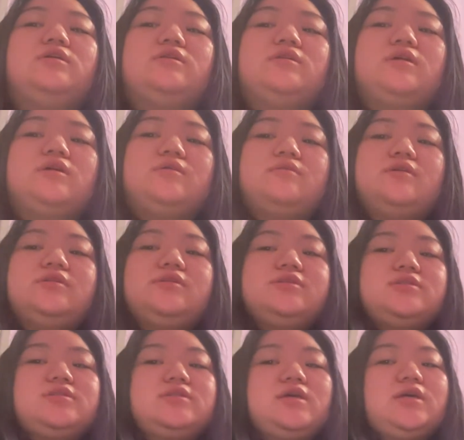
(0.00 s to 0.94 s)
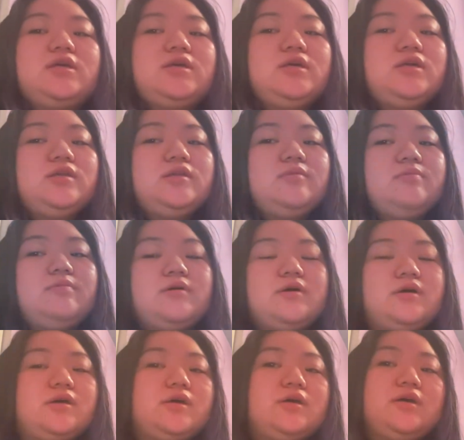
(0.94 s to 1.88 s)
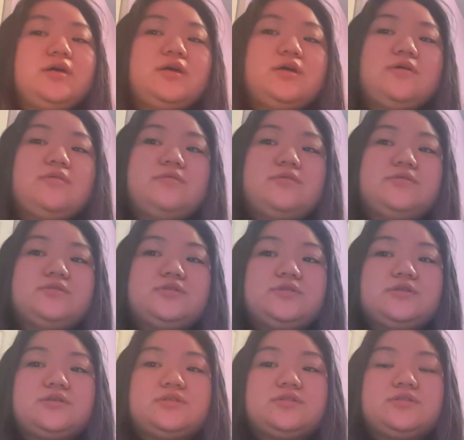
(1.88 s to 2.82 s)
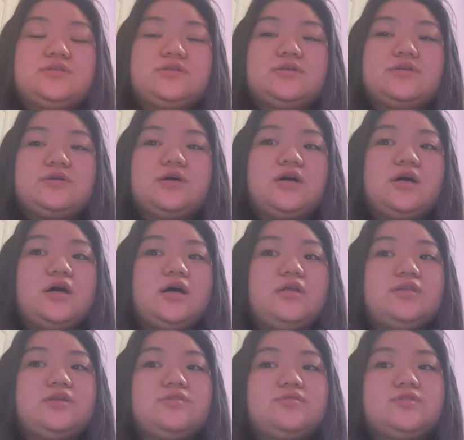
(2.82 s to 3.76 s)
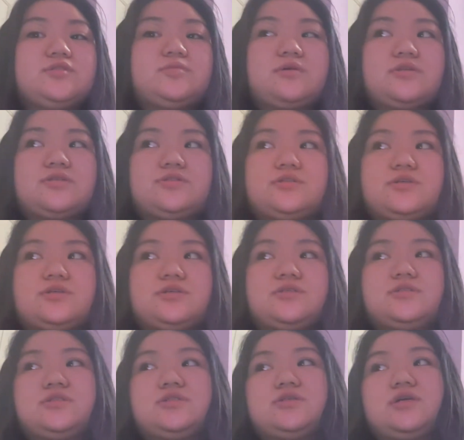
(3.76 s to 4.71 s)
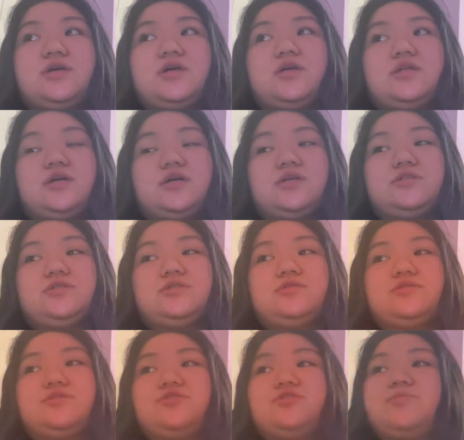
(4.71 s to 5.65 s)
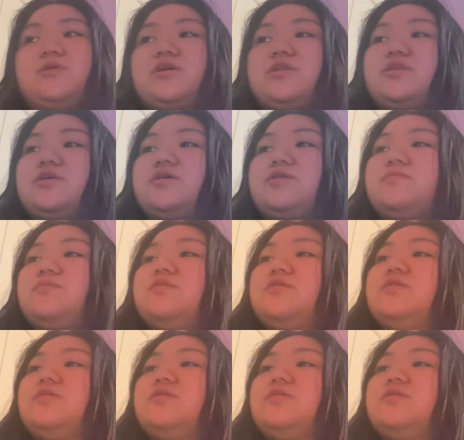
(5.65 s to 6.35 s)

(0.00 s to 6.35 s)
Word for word: not why just dislike it, but I don't want you guys to know that I do respect Charles and I do respect him,